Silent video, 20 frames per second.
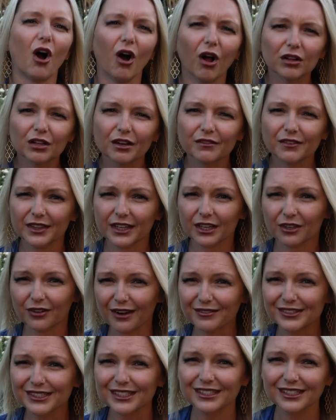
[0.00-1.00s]
all over the
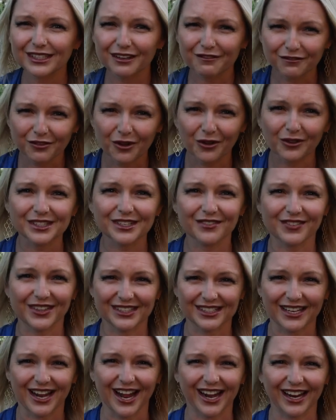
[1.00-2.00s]
crevices and folds of the
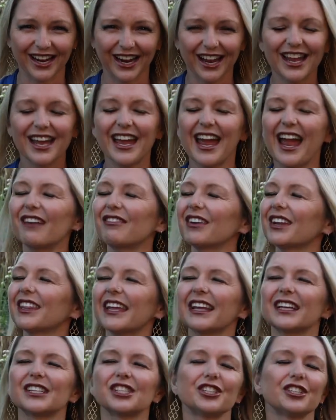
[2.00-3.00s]
tongue.
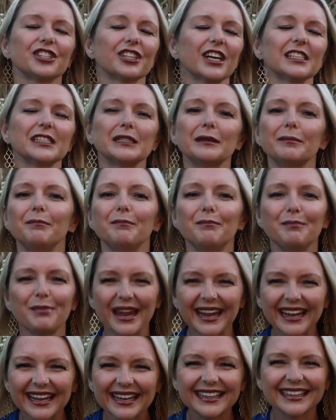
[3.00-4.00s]
Everything is just
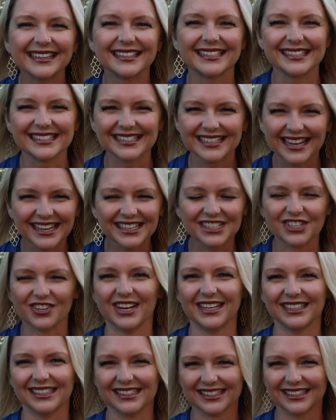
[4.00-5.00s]
bathed in
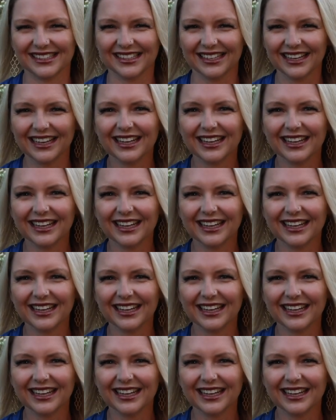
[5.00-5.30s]
nitrates.